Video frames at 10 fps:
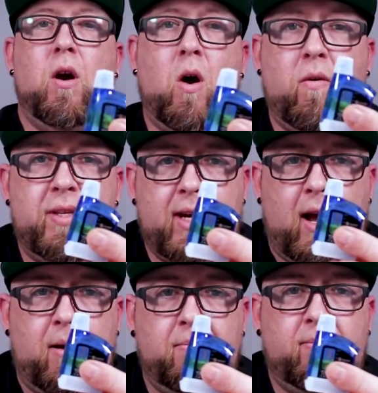over the
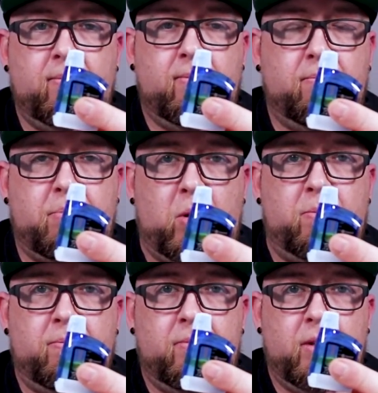top,
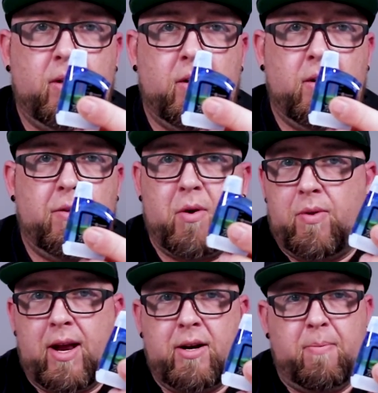boom. Throw
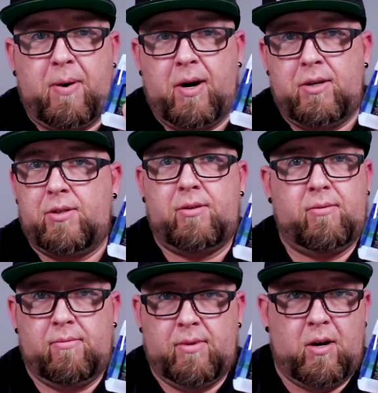that in your
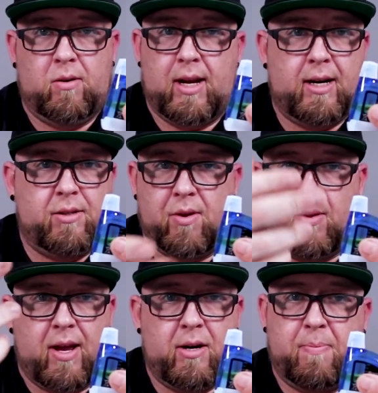purse, ladies, throw
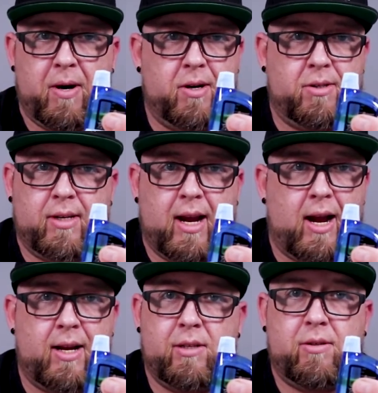that in your purse,
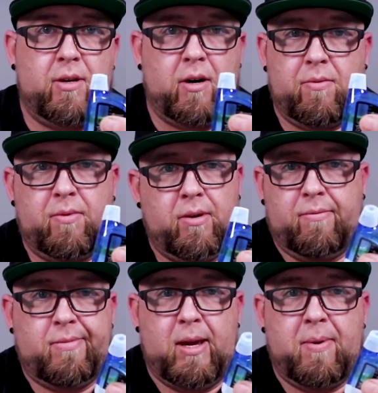guys, you
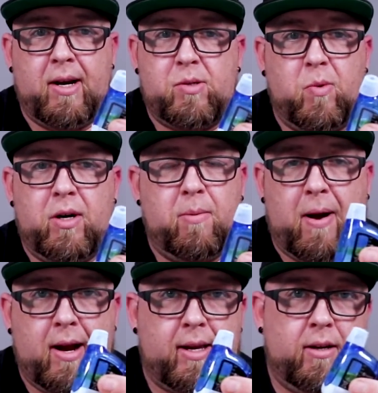can keep an extra one in your
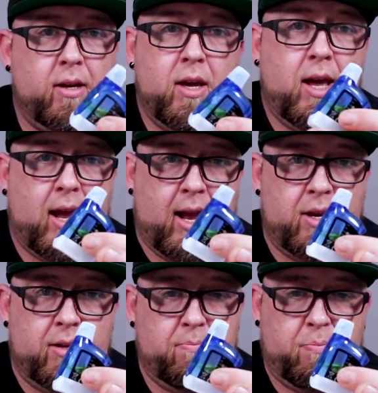pocket,
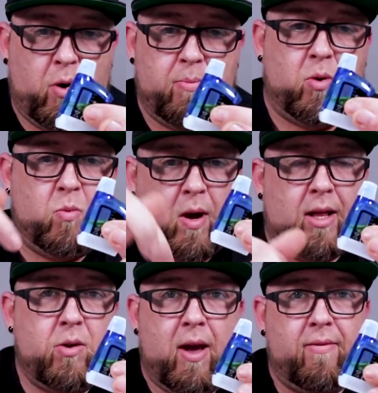and portable
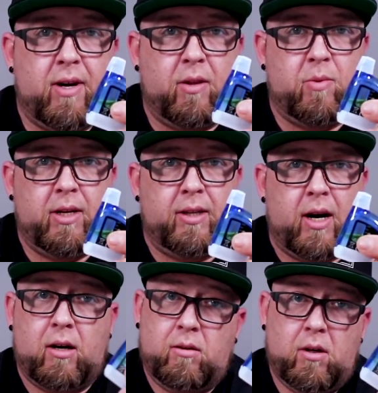while you have another one in
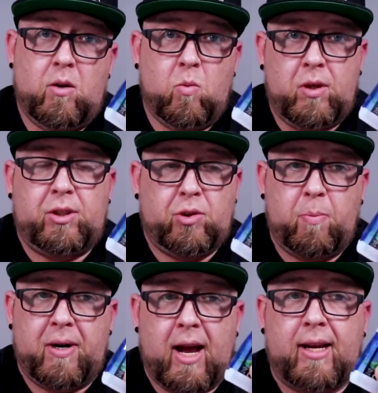there, which is
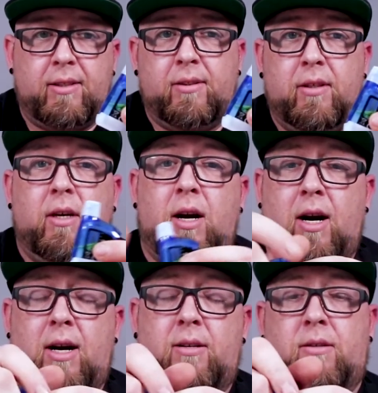super nice,
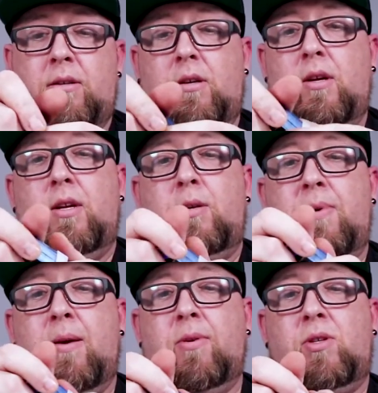all right? To
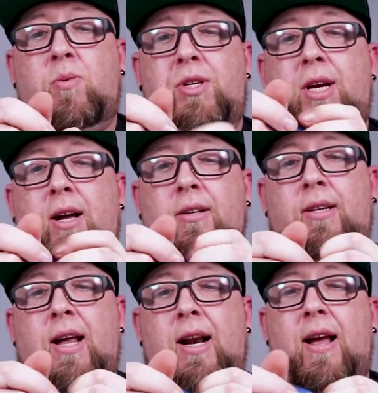be able to switch out
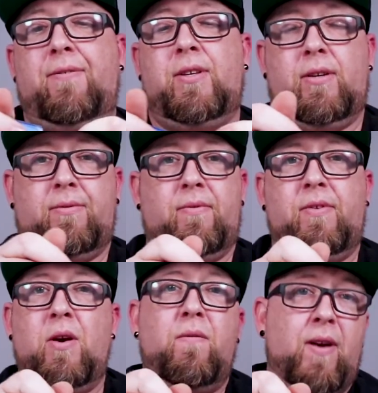and not have to,
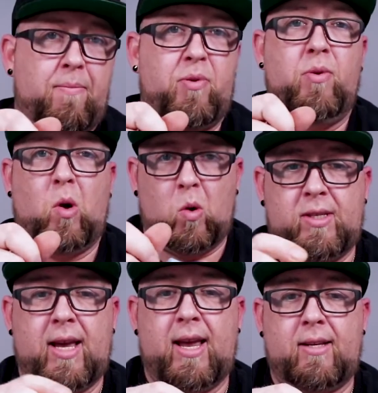vape through the
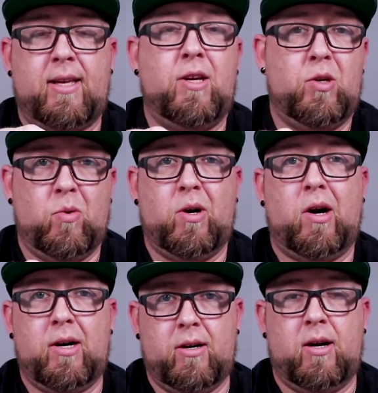tank like you do in
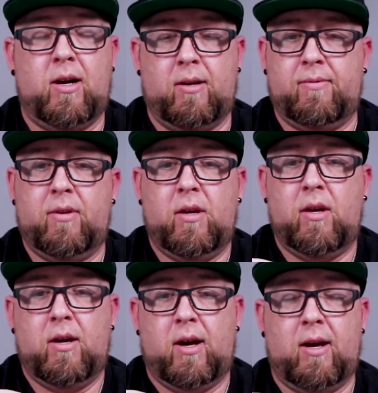our
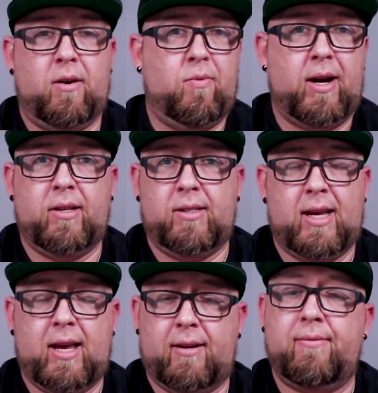regular
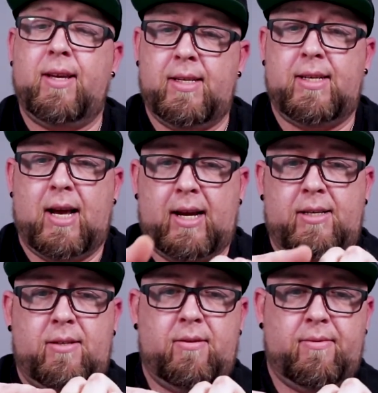tank is
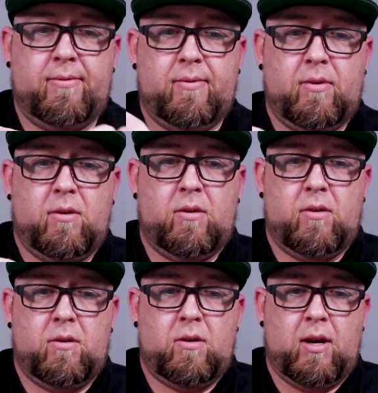nice.
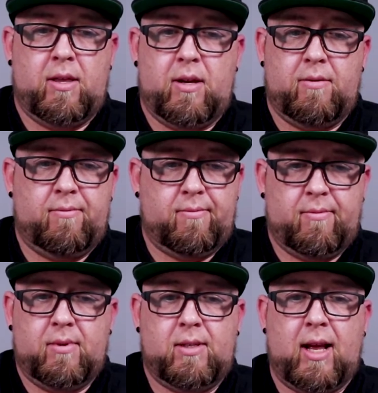And then
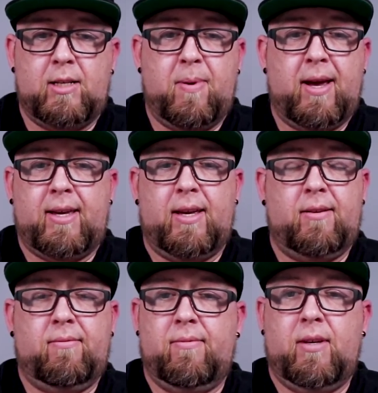it slides back
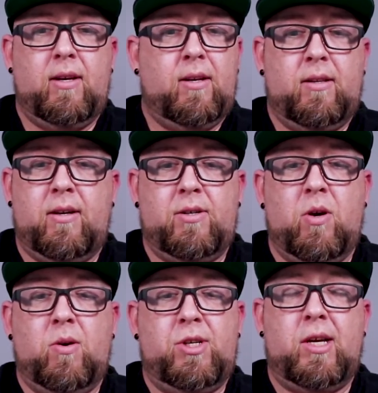in. There's
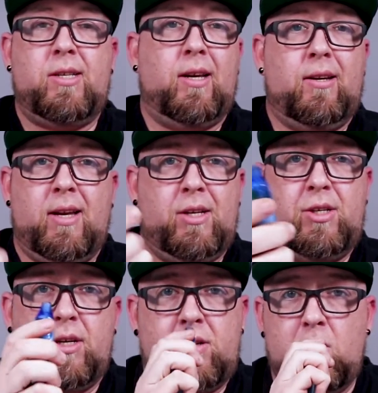no adjusting. It's
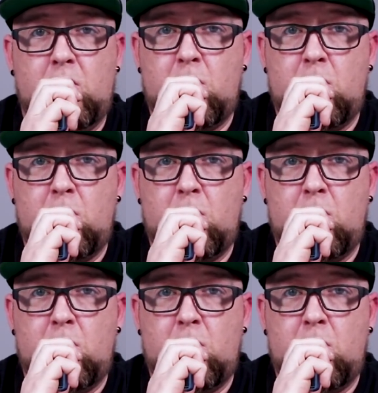just,